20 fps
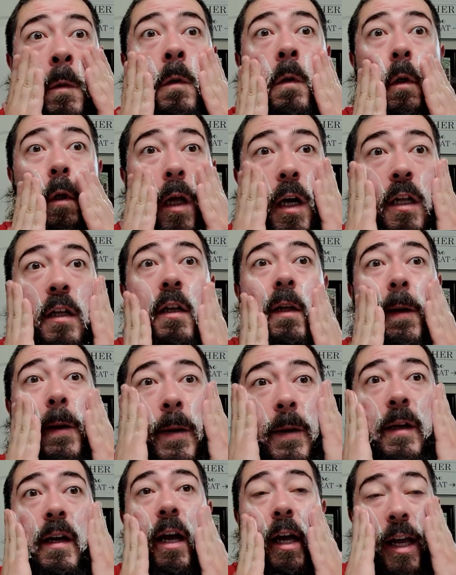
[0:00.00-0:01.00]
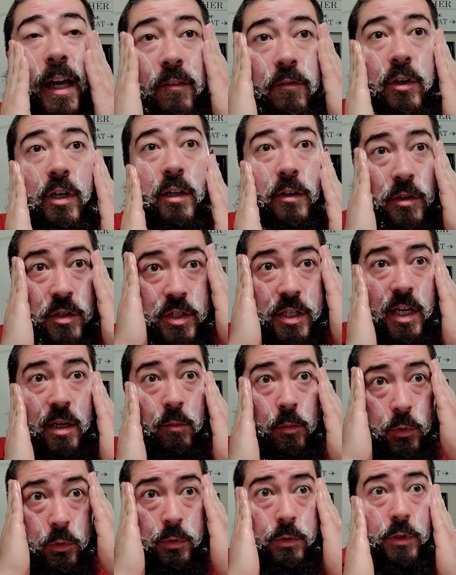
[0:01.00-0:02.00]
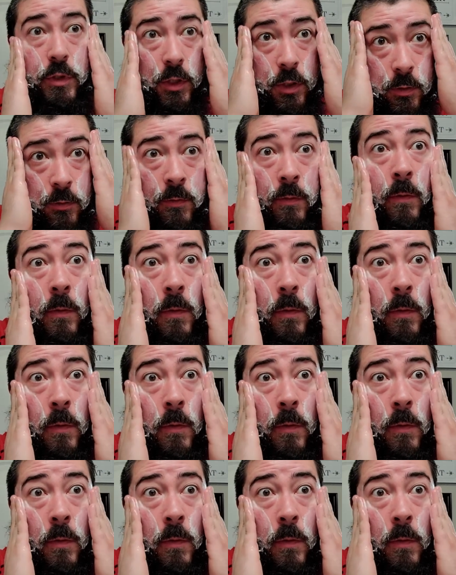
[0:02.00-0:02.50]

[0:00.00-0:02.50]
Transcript: Luckily, I have another sample, so